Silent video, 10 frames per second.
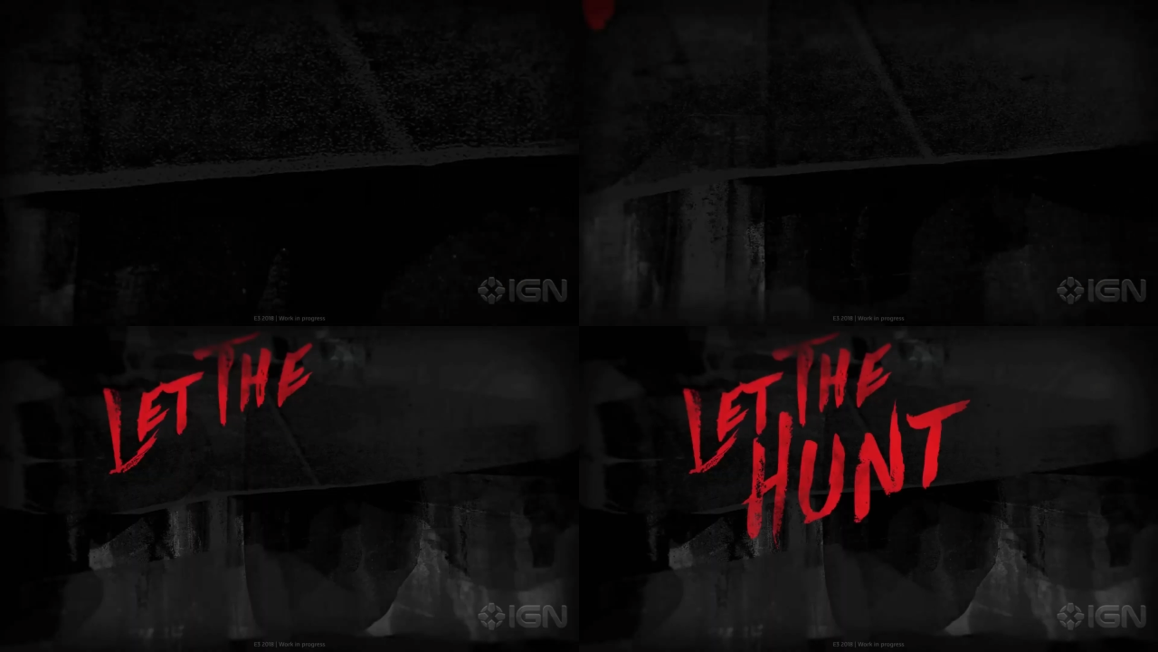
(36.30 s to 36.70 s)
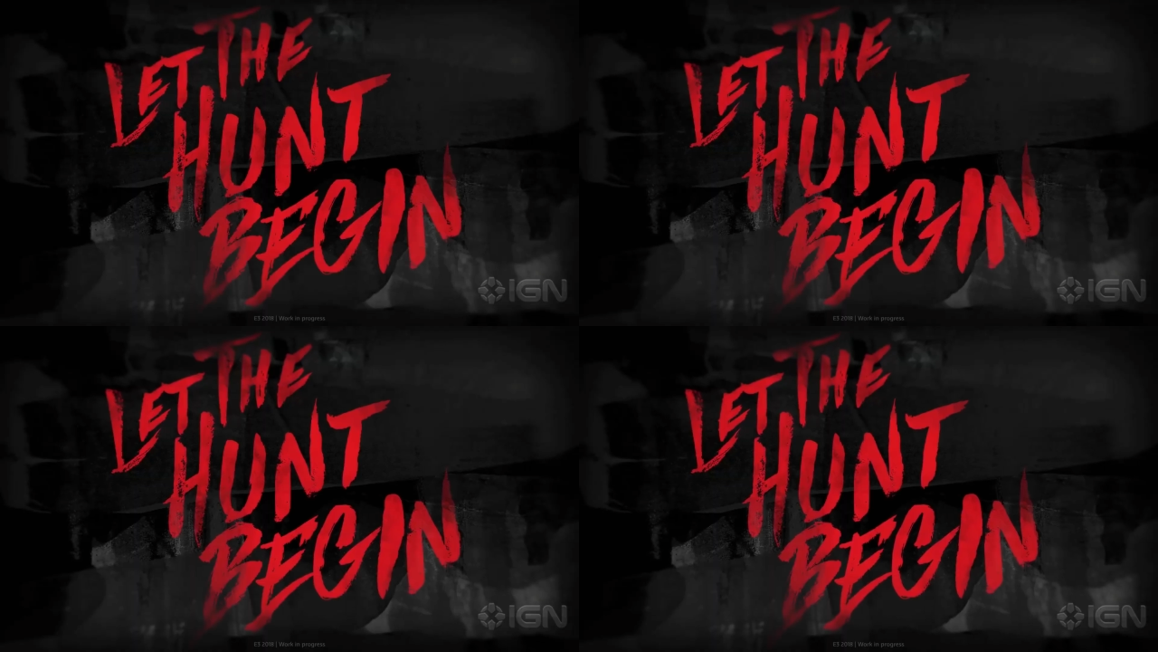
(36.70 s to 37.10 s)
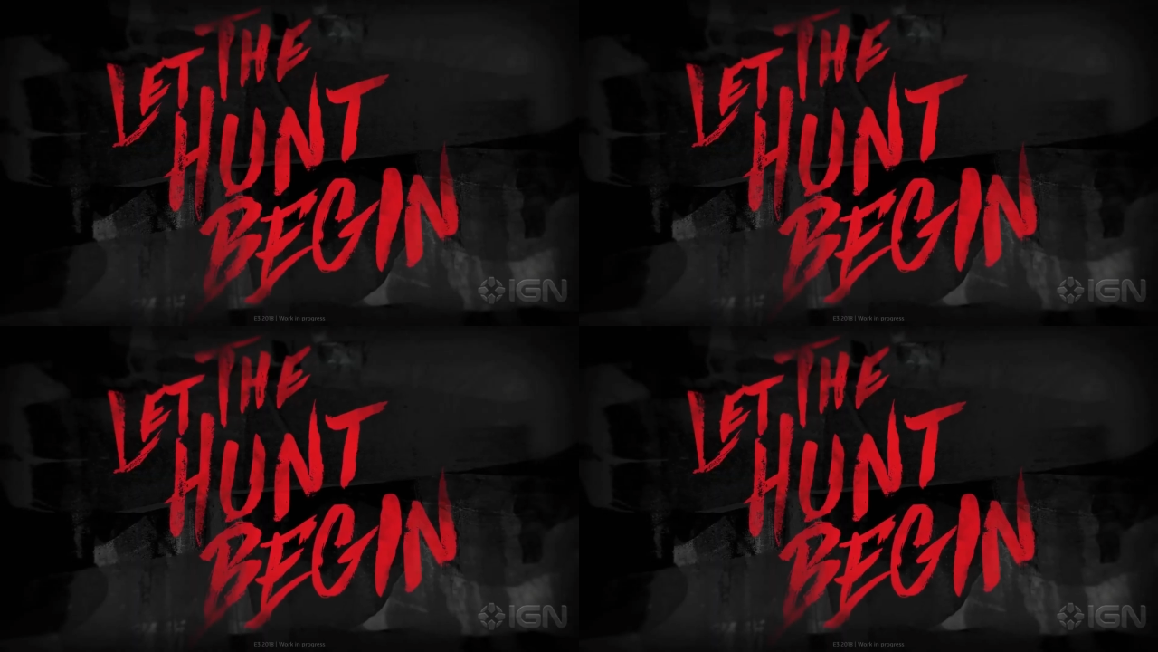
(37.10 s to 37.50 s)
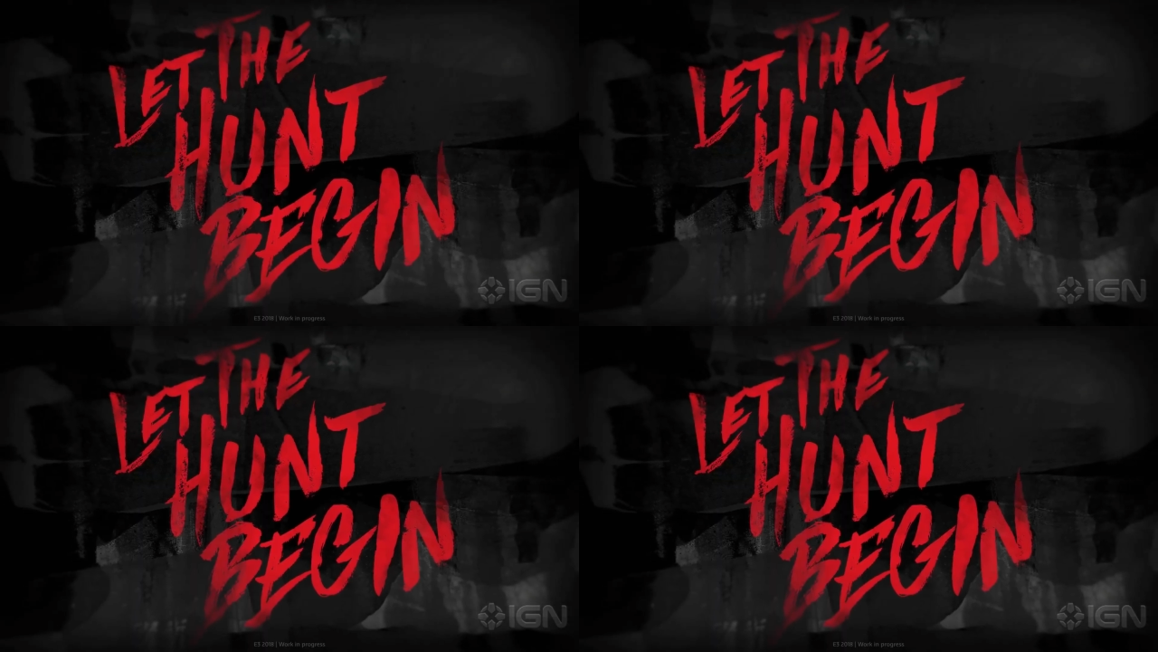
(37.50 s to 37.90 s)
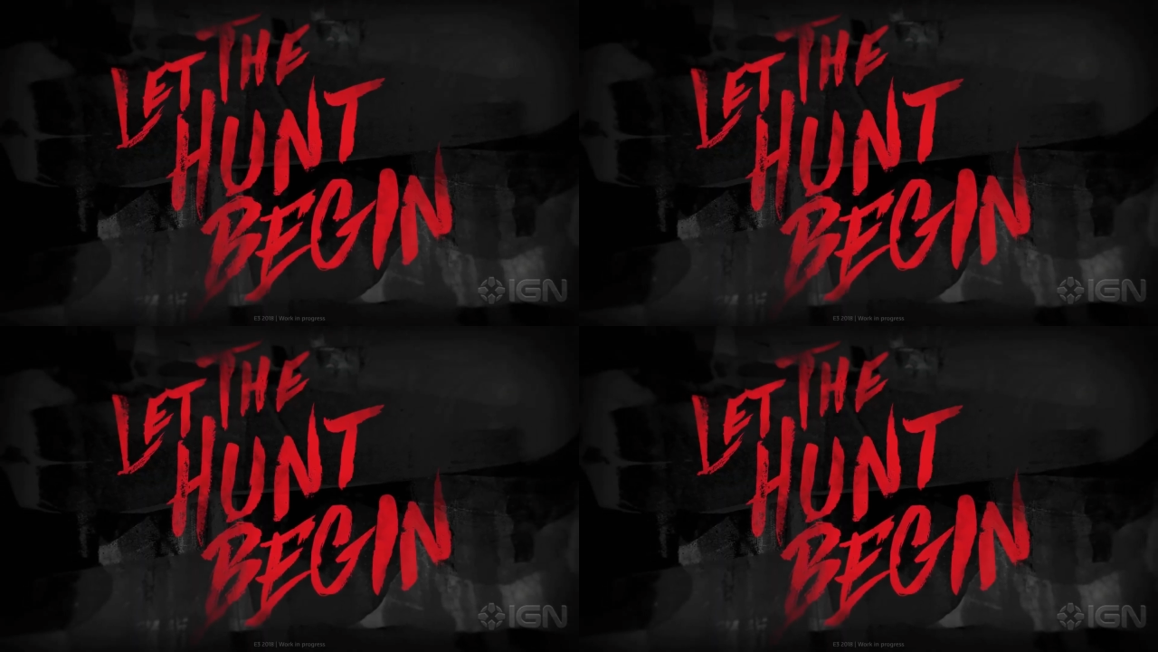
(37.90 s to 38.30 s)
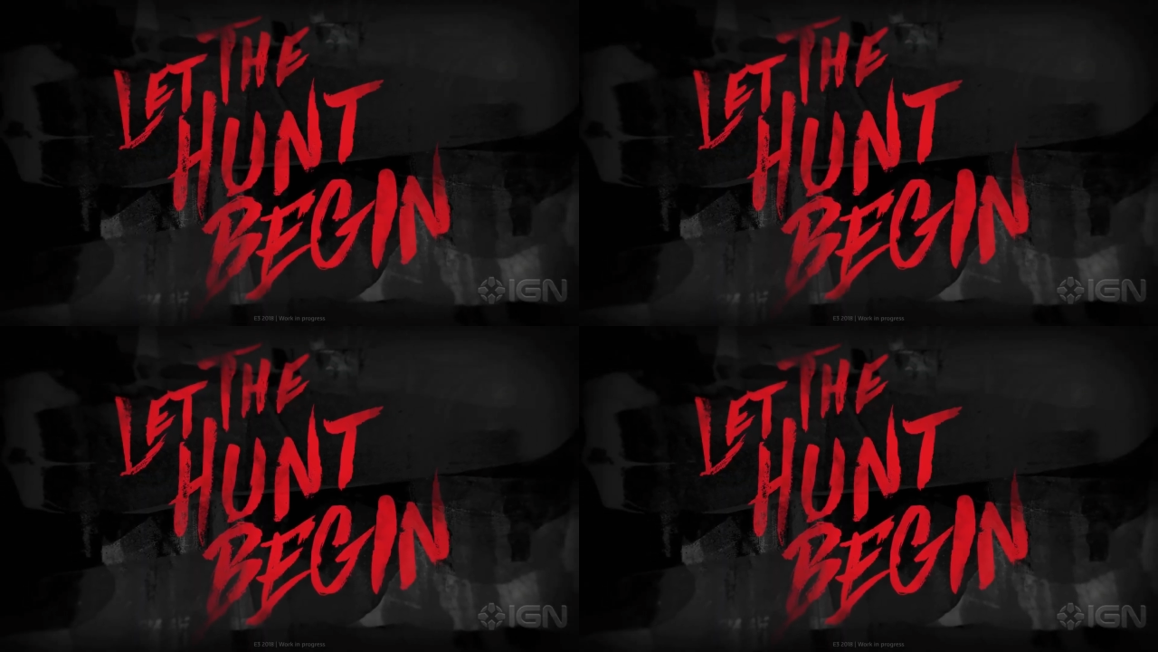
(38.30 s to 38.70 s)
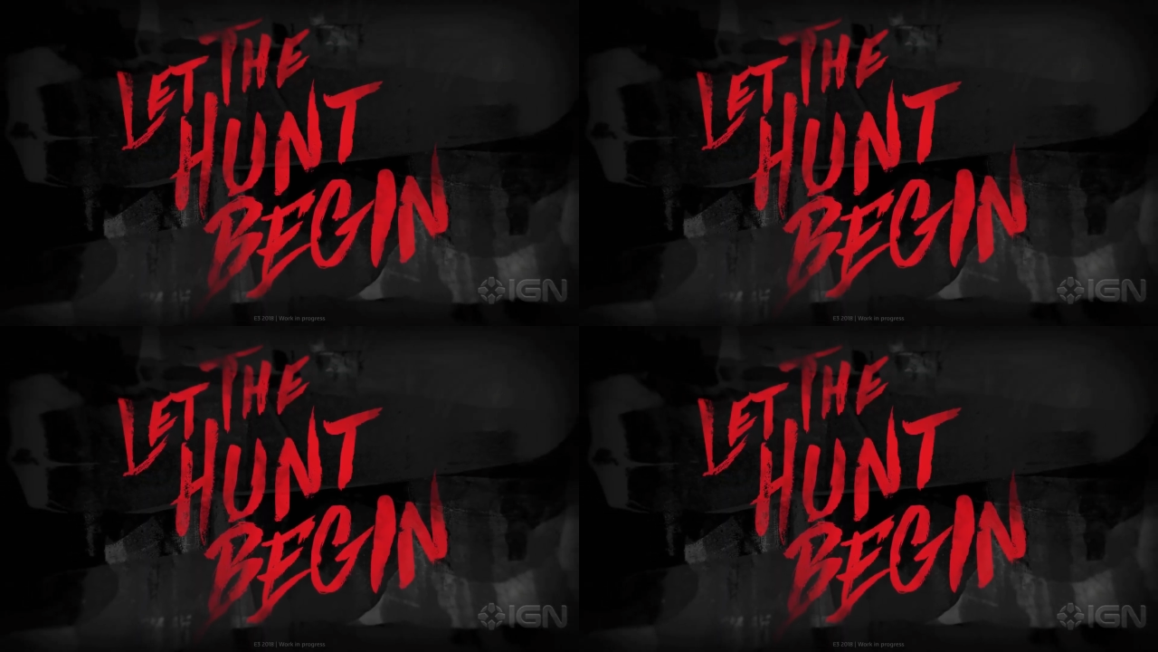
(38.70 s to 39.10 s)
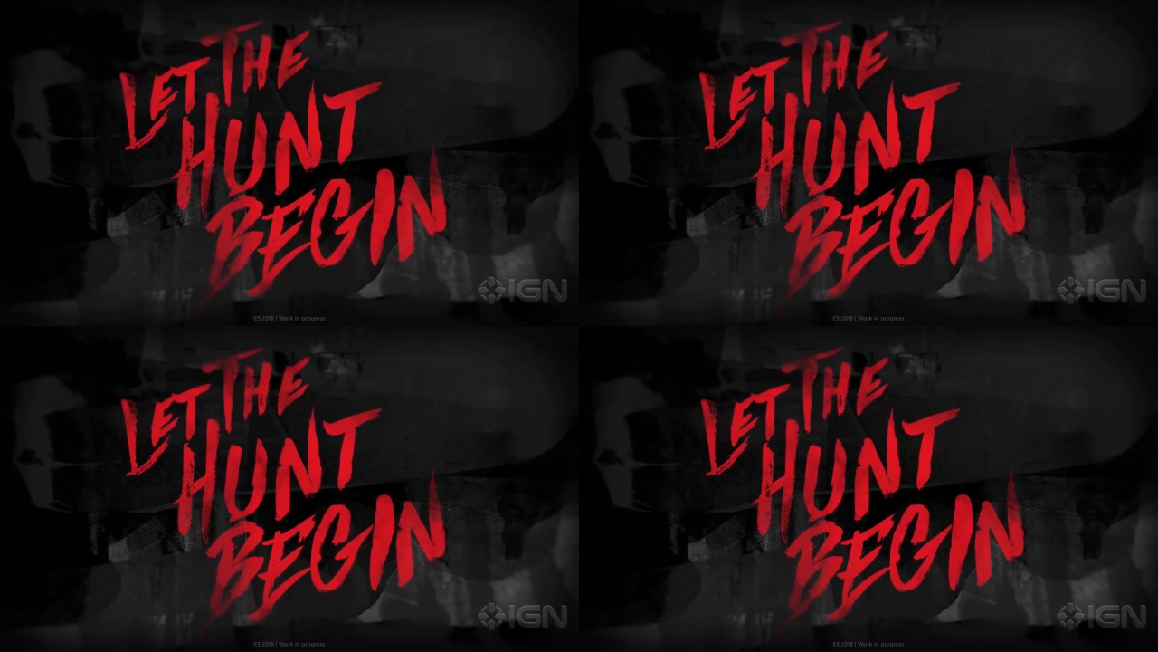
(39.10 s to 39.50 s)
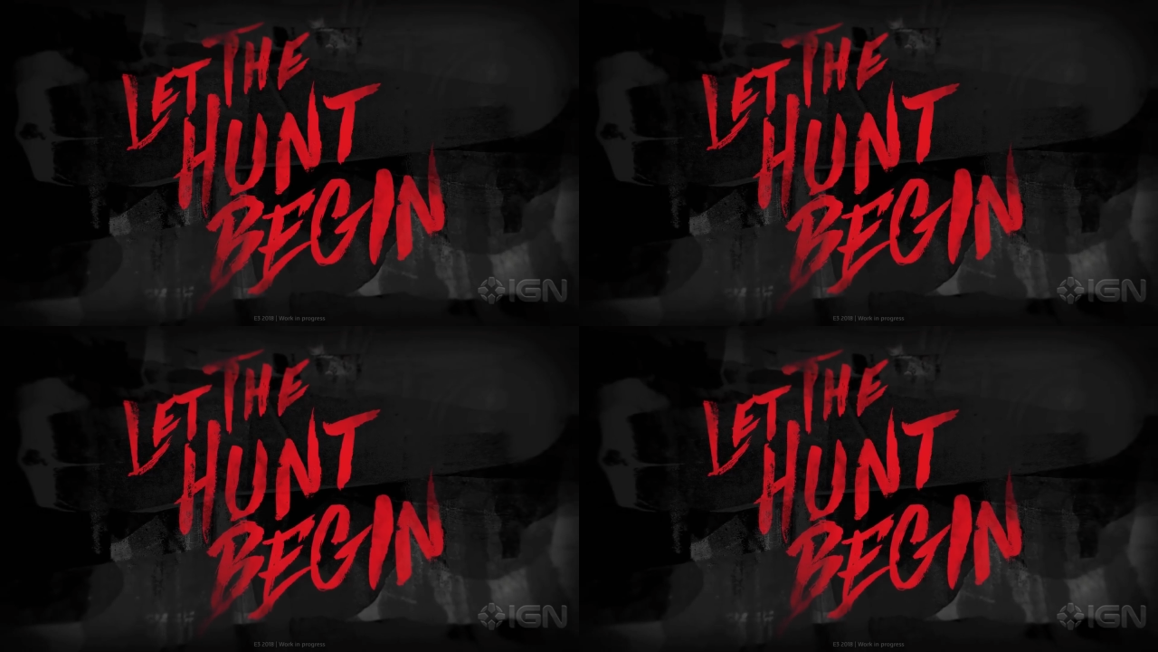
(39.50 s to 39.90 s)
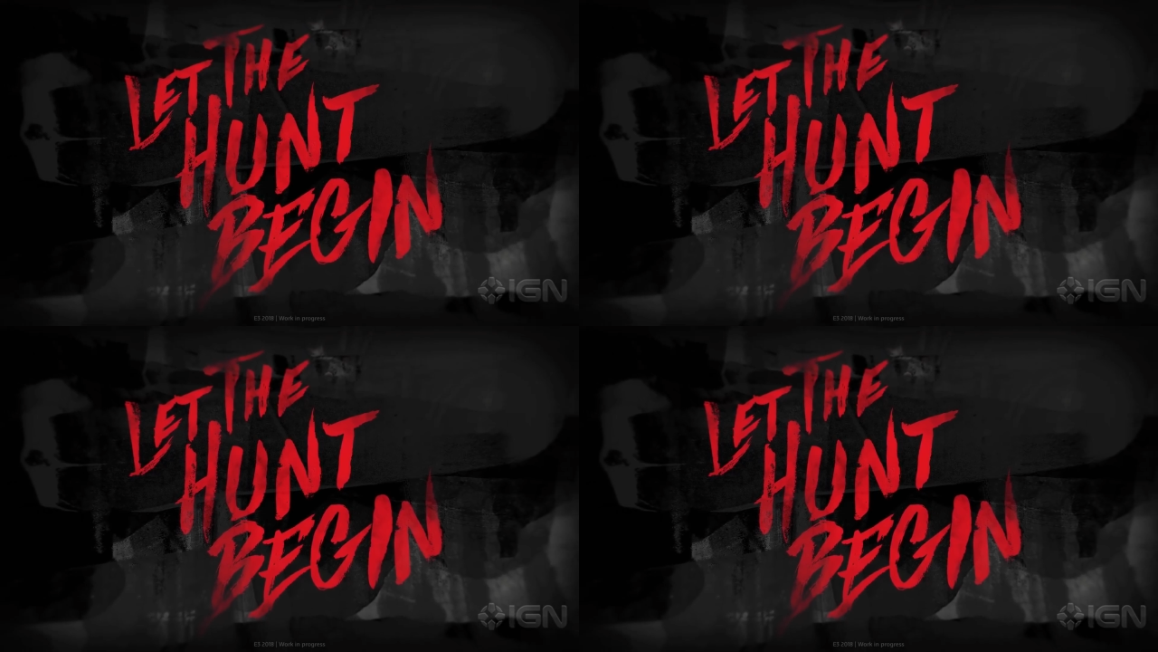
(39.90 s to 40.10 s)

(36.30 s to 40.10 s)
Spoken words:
[unreadable: no face in view]